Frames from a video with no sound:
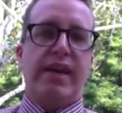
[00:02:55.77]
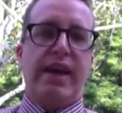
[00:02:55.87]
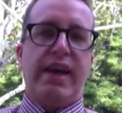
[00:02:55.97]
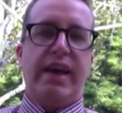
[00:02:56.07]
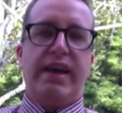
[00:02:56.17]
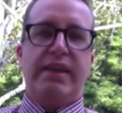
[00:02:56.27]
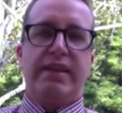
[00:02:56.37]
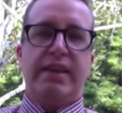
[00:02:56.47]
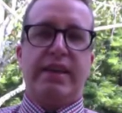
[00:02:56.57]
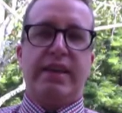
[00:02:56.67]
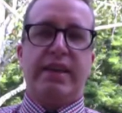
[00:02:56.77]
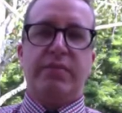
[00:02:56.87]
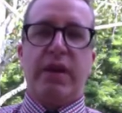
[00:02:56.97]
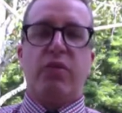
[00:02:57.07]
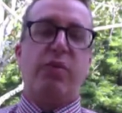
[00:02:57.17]
And
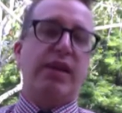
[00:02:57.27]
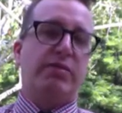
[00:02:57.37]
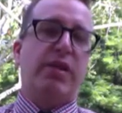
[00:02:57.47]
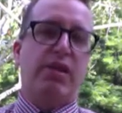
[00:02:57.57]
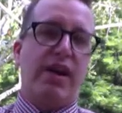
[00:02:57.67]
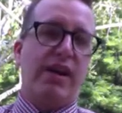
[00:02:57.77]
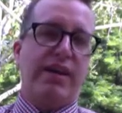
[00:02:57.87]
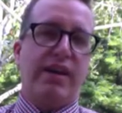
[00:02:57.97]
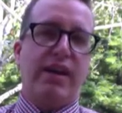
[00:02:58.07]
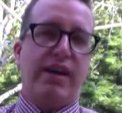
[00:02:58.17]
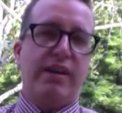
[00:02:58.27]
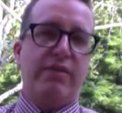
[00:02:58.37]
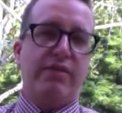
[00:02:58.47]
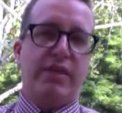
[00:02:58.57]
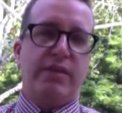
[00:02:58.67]
it reminds me a lot
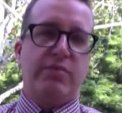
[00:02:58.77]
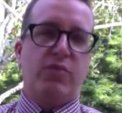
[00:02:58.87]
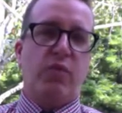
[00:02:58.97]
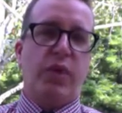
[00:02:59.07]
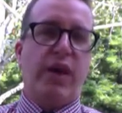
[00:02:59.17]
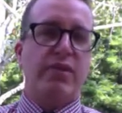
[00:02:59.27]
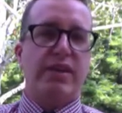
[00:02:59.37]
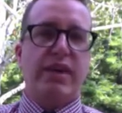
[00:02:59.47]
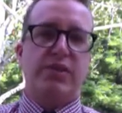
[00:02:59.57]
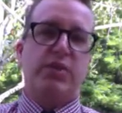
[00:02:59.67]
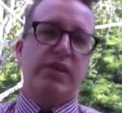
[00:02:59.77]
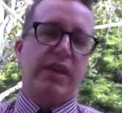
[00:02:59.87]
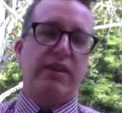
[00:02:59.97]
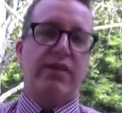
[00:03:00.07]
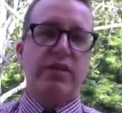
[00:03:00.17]
of when I was in high school and the
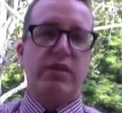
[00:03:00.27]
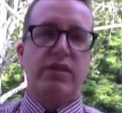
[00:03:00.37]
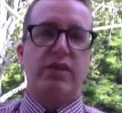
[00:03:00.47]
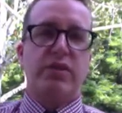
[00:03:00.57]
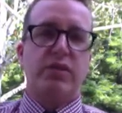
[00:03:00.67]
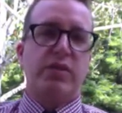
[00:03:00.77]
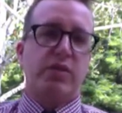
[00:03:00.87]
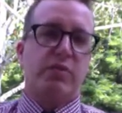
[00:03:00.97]
kind of things we used to do, which were